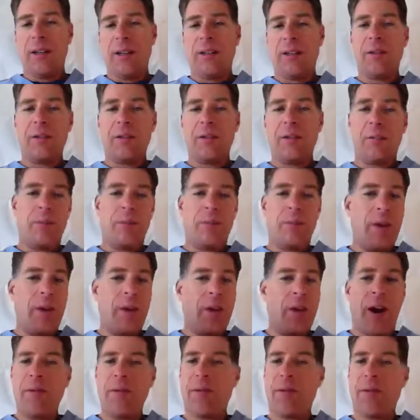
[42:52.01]
to be
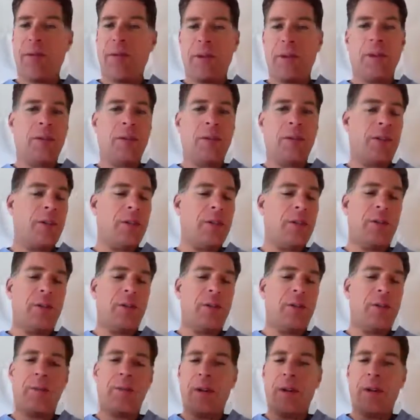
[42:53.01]
grateful,
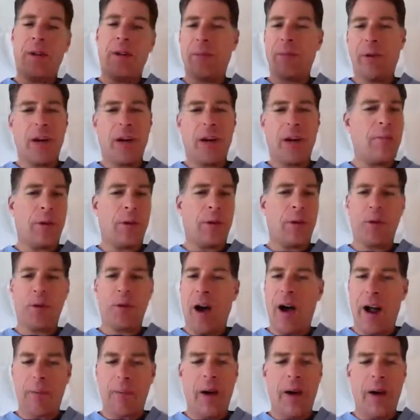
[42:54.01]
to uh, be grateful to
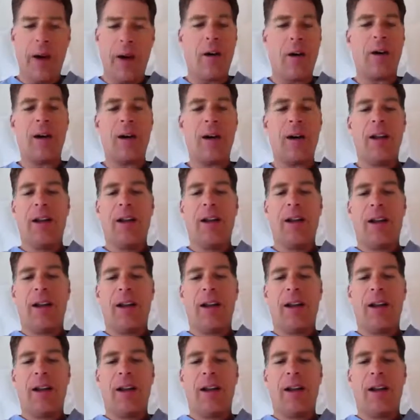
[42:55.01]
a higher power.